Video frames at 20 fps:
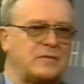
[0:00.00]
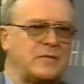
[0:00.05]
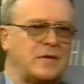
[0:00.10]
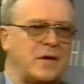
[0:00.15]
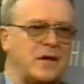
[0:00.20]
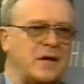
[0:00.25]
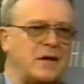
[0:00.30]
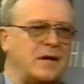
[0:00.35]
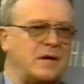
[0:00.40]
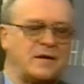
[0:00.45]

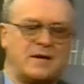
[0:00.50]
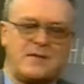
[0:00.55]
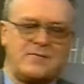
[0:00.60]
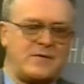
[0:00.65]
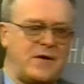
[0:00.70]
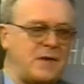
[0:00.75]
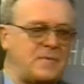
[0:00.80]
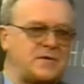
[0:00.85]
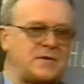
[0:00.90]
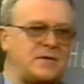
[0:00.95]

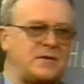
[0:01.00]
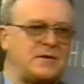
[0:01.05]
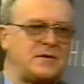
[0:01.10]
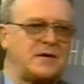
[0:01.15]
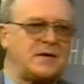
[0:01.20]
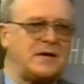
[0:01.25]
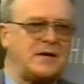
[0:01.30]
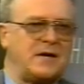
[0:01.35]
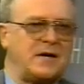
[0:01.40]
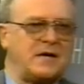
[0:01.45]

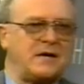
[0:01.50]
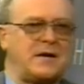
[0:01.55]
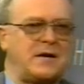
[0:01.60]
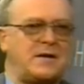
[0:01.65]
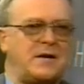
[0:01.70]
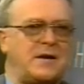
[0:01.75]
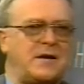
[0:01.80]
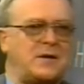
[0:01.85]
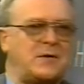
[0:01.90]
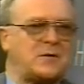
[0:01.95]
Absolutely.
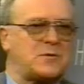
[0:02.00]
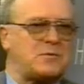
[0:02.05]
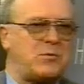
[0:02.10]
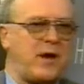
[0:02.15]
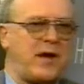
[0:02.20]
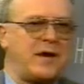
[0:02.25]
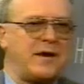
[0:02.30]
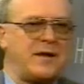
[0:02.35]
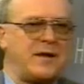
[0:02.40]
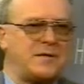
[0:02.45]
And then it goes
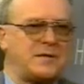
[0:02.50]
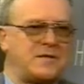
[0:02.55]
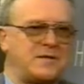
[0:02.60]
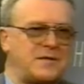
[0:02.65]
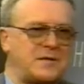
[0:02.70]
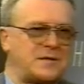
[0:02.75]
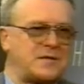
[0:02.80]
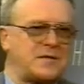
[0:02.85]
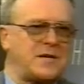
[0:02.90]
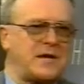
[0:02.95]
back and
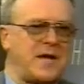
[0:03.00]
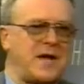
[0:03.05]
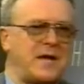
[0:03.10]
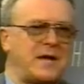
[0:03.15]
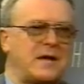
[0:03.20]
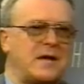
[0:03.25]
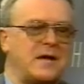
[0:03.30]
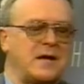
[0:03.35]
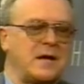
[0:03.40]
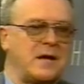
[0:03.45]
does it
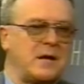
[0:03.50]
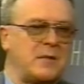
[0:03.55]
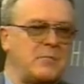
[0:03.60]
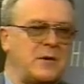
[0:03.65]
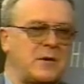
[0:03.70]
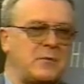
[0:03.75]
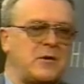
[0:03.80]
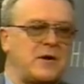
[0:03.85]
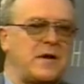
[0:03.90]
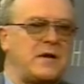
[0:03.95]
again.
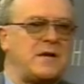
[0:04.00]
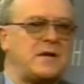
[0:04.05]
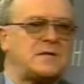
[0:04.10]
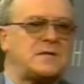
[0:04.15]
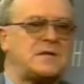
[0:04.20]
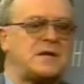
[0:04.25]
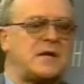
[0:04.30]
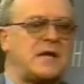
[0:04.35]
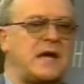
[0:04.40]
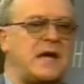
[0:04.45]
But when it does
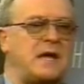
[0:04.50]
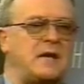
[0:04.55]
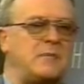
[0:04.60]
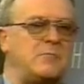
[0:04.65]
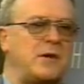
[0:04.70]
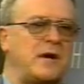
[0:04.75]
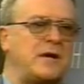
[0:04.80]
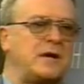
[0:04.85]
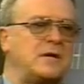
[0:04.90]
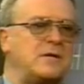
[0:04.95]
it again,
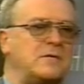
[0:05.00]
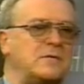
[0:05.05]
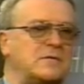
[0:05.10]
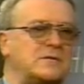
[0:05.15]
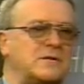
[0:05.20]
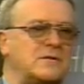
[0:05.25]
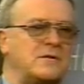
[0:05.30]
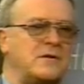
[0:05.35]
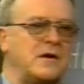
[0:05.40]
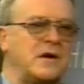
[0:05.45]
it might go
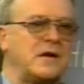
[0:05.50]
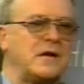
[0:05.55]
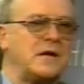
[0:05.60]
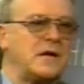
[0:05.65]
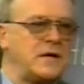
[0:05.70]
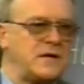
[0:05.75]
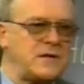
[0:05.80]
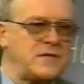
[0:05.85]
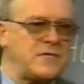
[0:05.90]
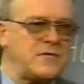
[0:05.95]
to
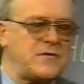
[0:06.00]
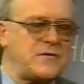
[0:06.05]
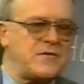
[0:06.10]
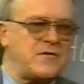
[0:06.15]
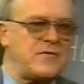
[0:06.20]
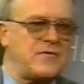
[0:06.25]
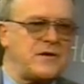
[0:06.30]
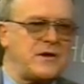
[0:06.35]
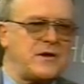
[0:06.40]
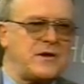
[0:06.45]
a different
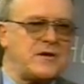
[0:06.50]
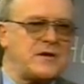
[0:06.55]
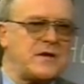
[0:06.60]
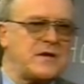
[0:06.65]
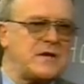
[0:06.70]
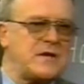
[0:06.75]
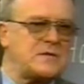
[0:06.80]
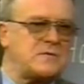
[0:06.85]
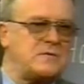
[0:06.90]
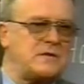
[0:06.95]
refinery.
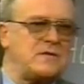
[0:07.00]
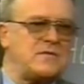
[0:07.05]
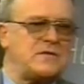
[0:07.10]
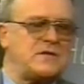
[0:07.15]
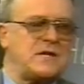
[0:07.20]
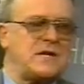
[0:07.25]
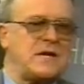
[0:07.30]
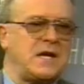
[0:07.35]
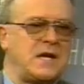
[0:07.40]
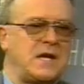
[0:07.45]
And that's one of
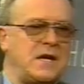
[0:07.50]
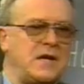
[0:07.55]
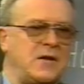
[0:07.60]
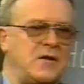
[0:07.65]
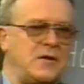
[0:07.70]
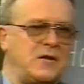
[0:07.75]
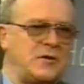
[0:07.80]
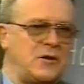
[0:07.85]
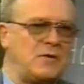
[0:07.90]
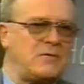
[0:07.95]
the
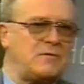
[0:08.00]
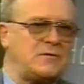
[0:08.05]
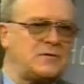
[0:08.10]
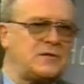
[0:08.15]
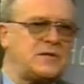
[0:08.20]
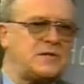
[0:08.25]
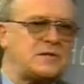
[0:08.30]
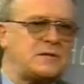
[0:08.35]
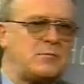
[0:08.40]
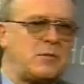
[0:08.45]

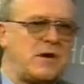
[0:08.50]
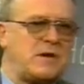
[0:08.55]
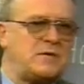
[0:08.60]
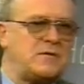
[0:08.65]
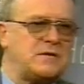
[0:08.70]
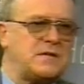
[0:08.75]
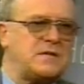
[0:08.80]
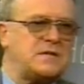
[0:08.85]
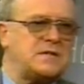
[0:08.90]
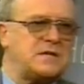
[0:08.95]
novelties
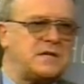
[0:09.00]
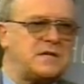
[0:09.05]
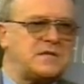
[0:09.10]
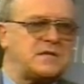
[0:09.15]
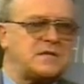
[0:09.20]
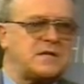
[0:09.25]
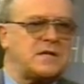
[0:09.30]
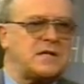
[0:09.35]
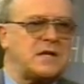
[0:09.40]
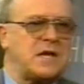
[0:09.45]
about this,
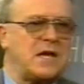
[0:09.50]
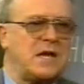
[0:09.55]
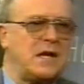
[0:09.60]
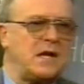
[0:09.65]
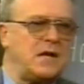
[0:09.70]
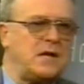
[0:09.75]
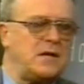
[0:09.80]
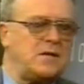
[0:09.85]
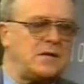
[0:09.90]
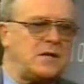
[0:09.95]
is that
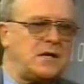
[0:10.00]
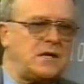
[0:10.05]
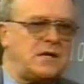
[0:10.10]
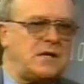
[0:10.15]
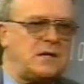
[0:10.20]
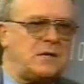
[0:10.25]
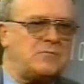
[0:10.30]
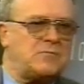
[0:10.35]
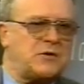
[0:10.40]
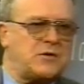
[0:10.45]

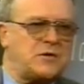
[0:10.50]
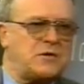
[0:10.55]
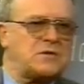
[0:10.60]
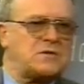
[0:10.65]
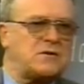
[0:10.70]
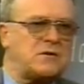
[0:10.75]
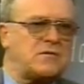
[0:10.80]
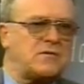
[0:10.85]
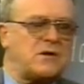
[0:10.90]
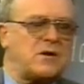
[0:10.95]
the
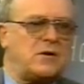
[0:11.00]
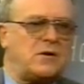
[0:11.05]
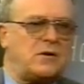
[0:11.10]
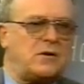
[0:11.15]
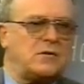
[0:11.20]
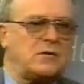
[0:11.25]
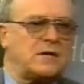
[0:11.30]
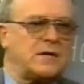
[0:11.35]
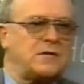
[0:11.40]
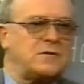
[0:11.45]
producer of the
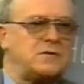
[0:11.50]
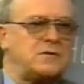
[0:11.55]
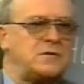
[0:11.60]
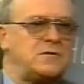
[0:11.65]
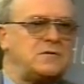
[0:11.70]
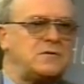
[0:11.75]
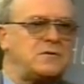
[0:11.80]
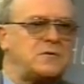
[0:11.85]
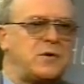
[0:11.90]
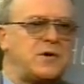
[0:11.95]
oil can
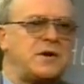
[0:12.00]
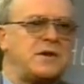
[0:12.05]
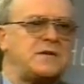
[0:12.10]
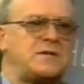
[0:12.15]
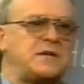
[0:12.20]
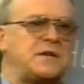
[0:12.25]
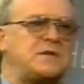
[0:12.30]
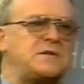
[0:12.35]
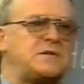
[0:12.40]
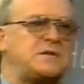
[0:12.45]
choose where he
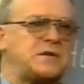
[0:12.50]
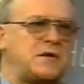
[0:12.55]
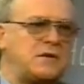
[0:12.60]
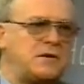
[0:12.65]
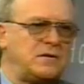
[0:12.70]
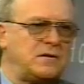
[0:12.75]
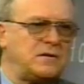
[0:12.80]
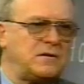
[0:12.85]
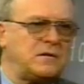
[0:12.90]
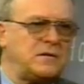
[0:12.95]
sends his
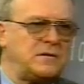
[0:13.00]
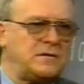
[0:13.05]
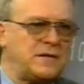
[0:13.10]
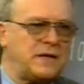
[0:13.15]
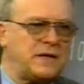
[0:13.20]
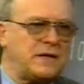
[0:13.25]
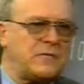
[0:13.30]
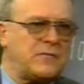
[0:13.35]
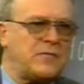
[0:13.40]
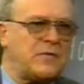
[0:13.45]
oil now.